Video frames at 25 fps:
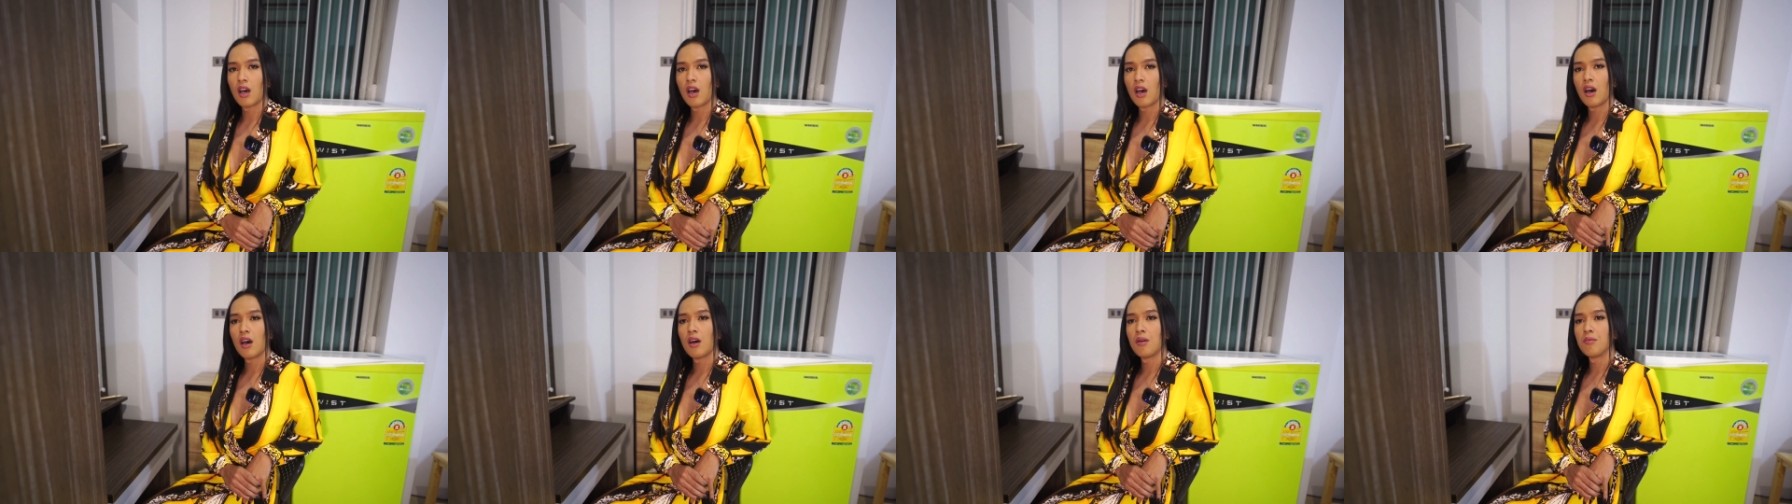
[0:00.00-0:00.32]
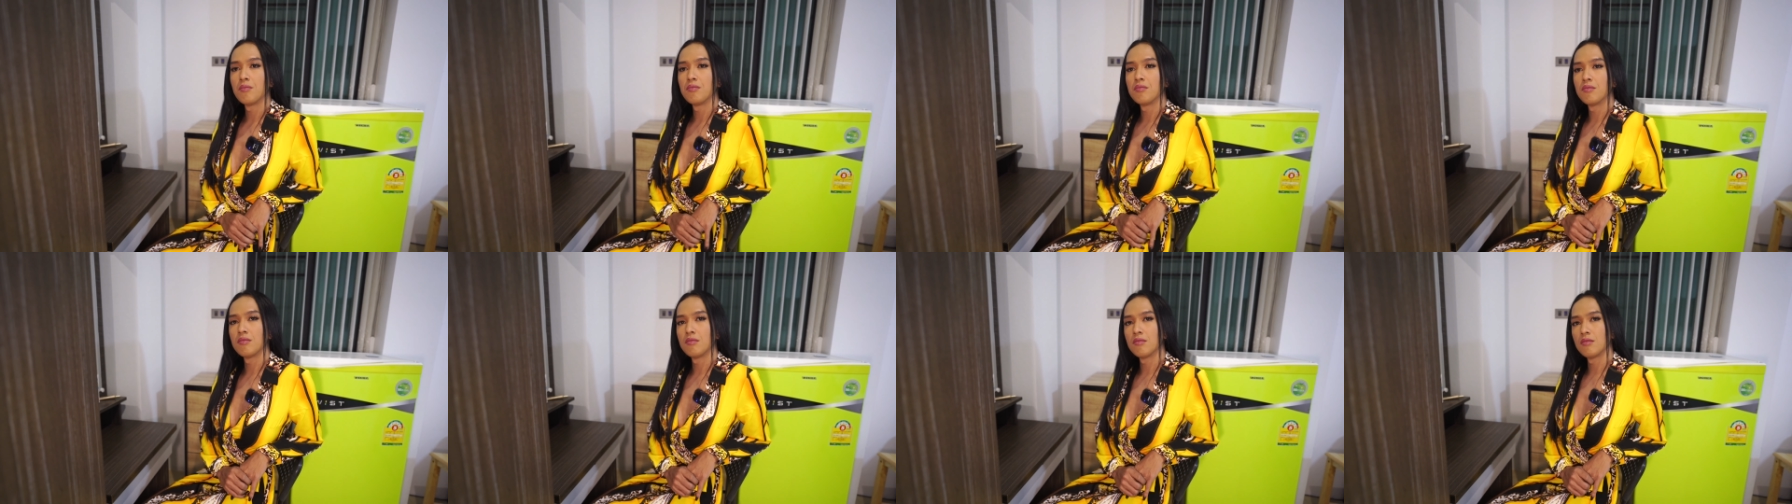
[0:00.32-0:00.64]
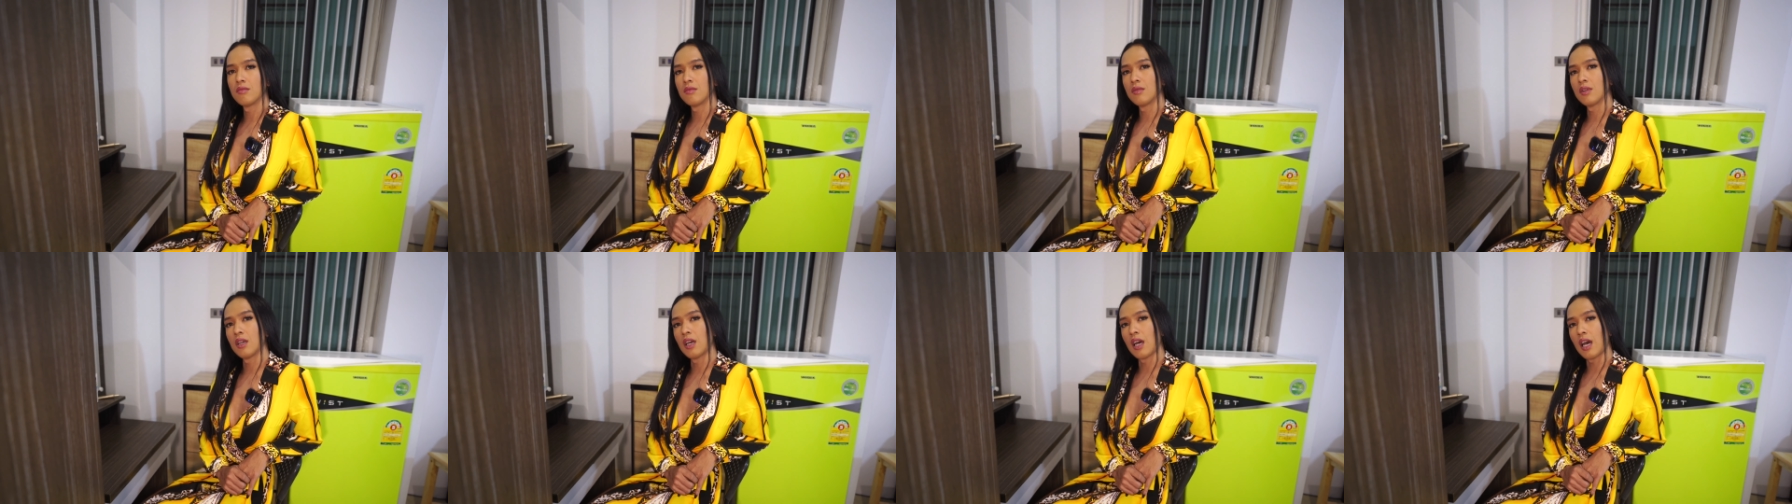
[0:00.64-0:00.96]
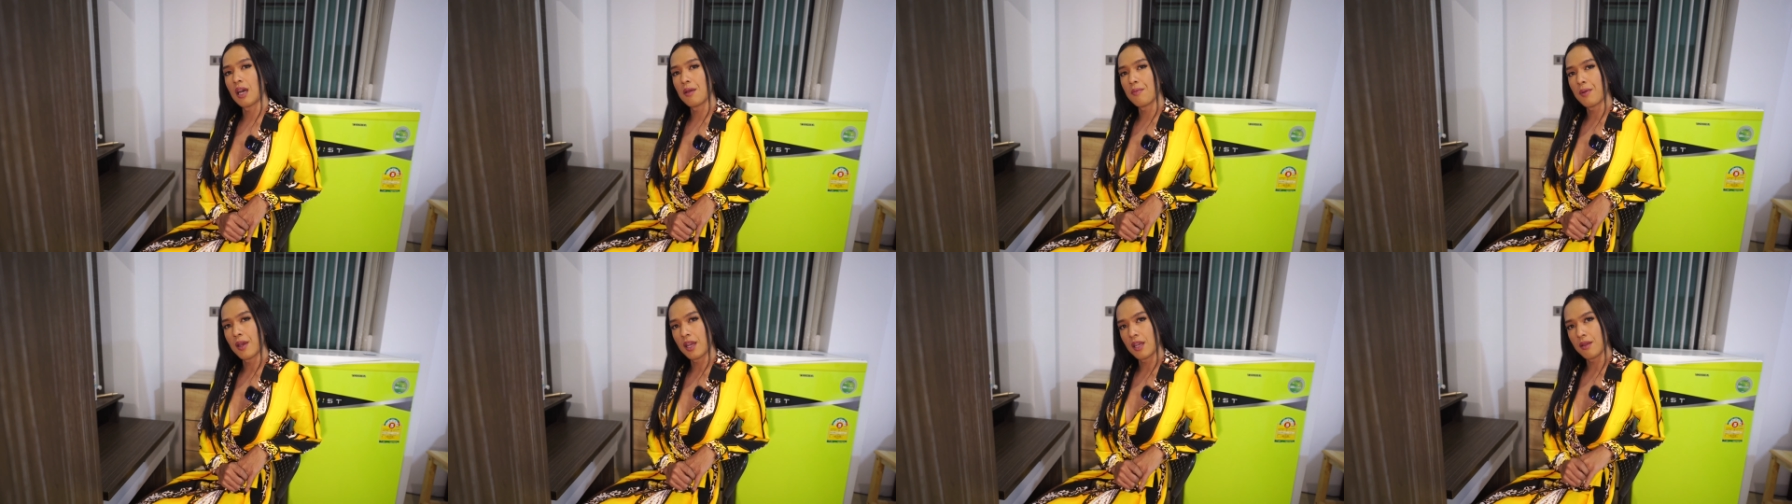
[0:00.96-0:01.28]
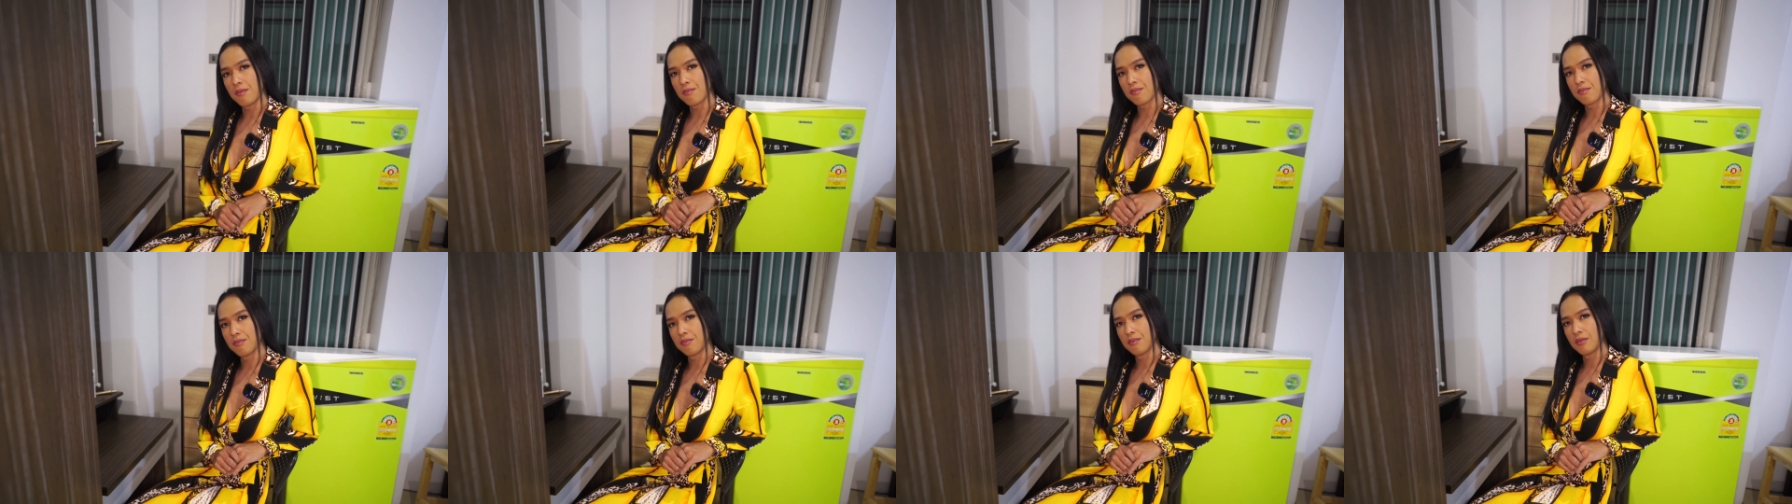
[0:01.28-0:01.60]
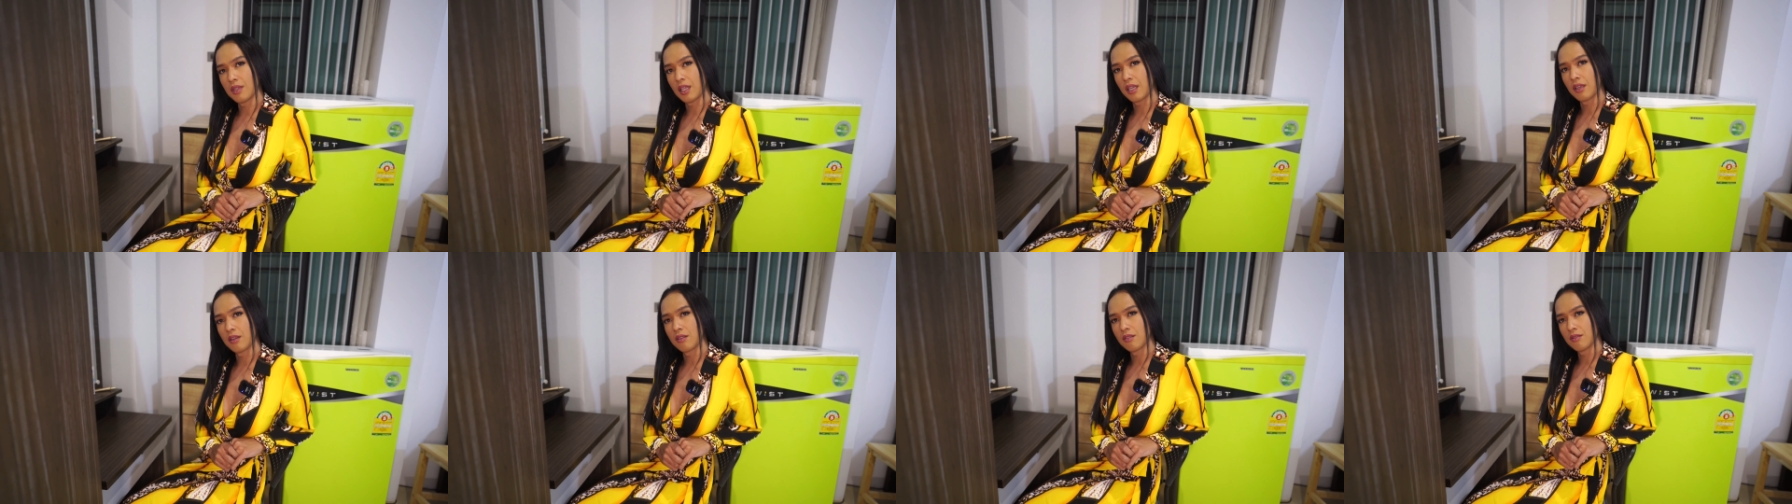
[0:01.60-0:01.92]
um i pay
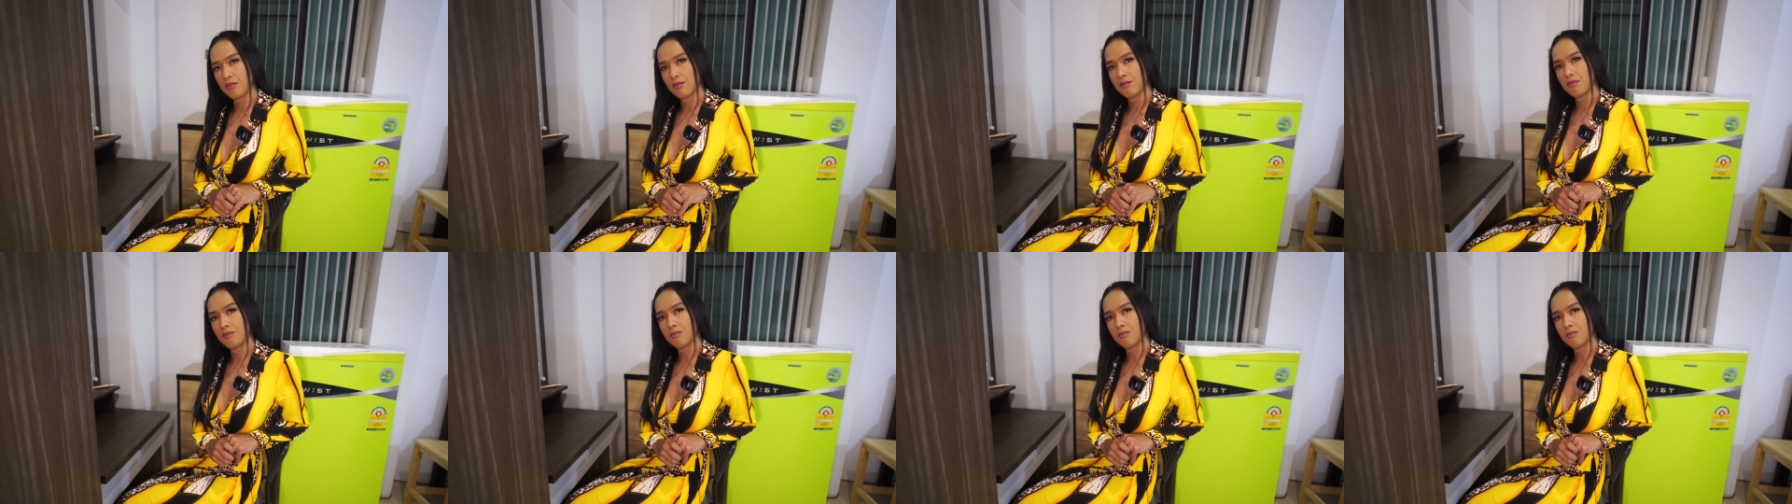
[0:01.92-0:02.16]
like